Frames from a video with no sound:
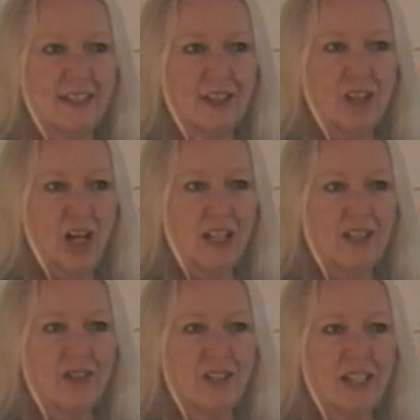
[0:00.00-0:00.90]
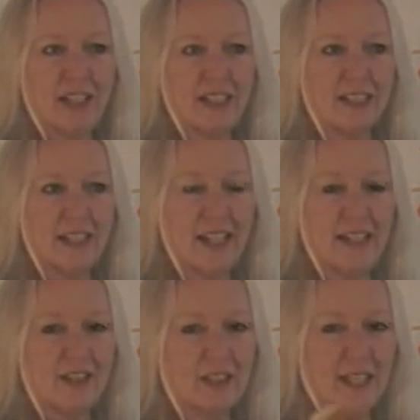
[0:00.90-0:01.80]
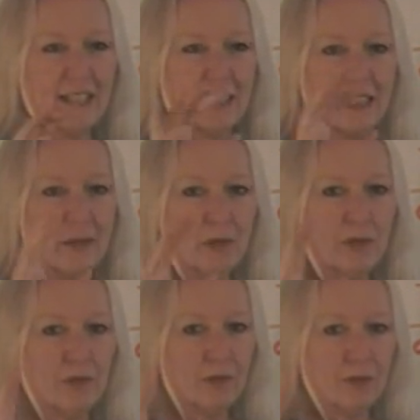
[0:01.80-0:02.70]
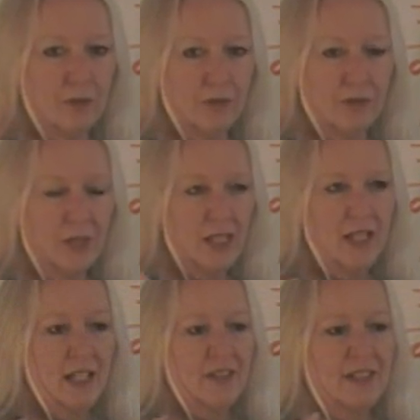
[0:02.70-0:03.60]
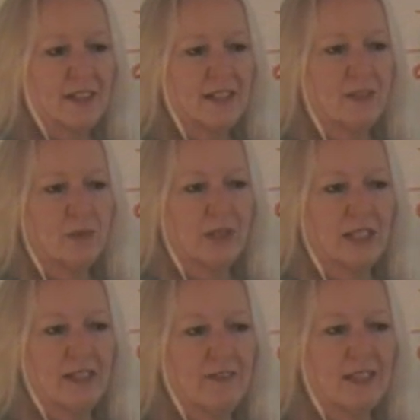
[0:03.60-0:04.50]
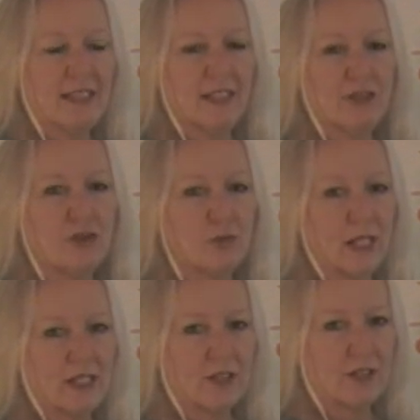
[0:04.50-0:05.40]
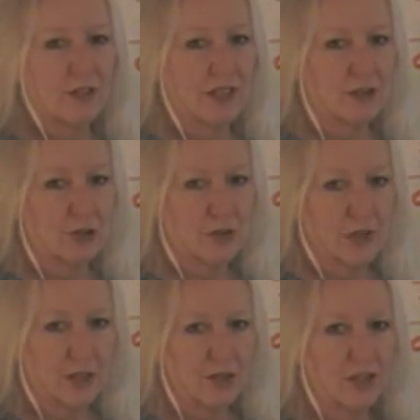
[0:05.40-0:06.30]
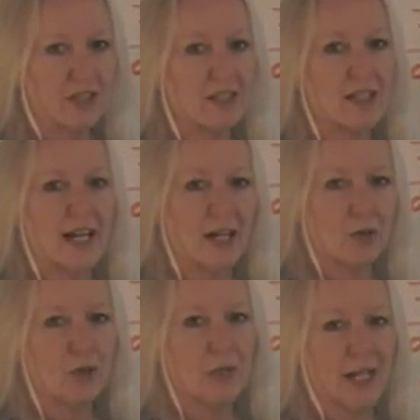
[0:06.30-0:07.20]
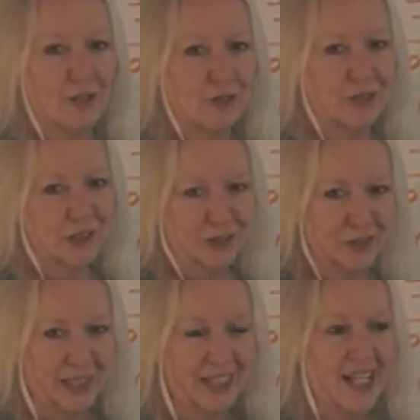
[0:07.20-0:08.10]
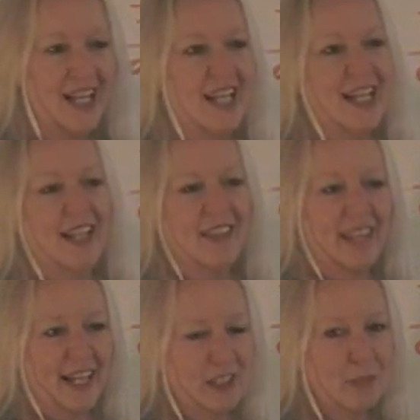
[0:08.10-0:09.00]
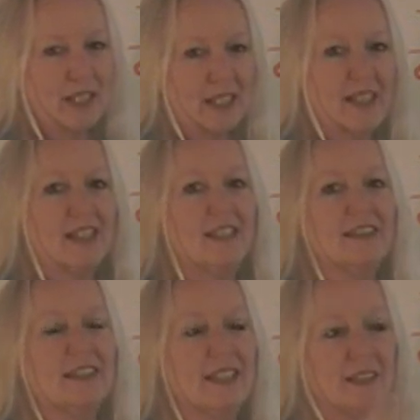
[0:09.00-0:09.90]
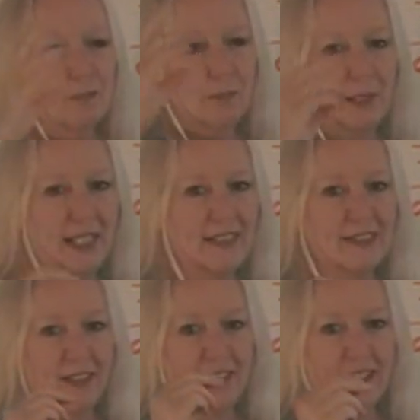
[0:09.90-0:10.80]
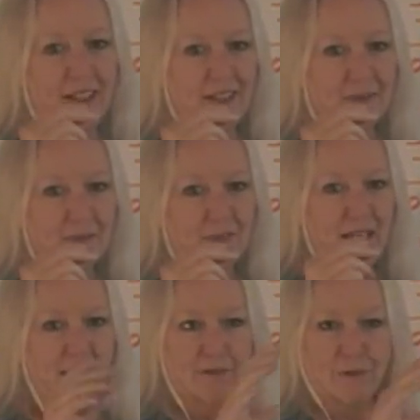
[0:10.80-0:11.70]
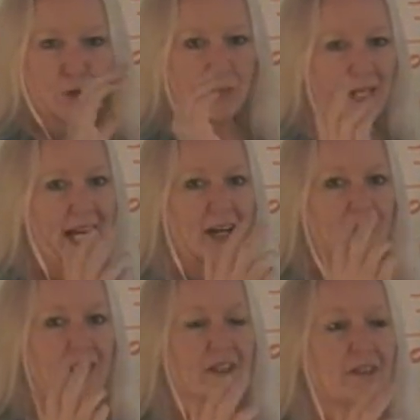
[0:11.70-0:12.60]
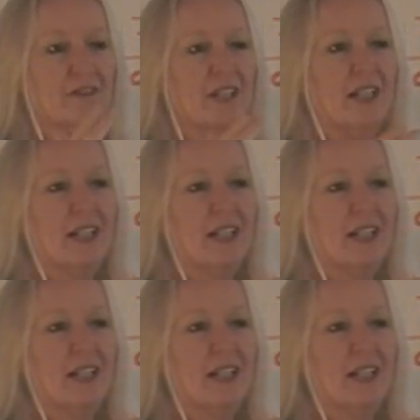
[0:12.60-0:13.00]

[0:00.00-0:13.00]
the knowledge that it contains is like a glimmer of the truth that doesn't really give us any direction or instruction as to how to actually do it. And that's because it's based on and formed out of